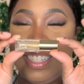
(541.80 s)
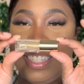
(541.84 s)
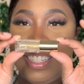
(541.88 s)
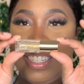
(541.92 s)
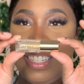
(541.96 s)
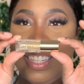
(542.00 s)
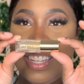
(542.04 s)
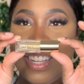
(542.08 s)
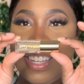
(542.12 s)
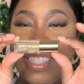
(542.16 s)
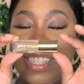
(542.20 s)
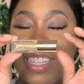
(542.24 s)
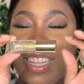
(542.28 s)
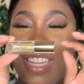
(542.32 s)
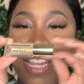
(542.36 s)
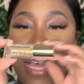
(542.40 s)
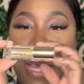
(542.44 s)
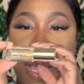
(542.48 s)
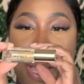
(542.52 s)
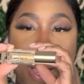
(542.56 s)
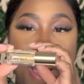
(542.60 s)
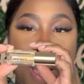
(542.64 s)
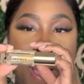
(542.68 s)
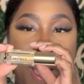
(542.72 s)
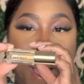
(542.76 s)
Y'all see
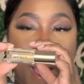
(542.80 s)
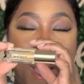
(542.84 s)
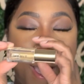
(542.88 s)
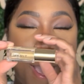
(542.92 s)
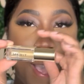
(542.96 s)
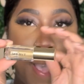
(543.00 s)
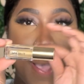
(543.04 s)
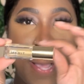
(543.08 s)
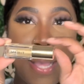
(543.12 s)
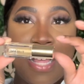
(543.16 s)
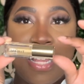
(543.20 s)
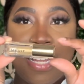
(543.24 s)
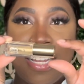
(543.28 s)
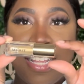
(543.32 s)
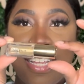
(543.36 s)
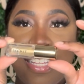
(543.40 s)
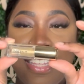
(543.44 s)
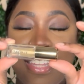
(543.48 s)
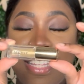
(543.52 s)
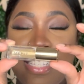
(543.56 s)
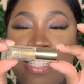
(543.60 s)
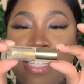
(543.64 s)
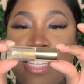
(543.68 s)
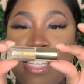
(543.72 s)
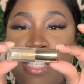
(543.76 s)
that? Like,
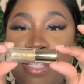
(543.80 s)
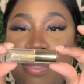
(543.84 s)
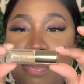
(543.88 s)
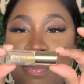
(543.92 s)
this is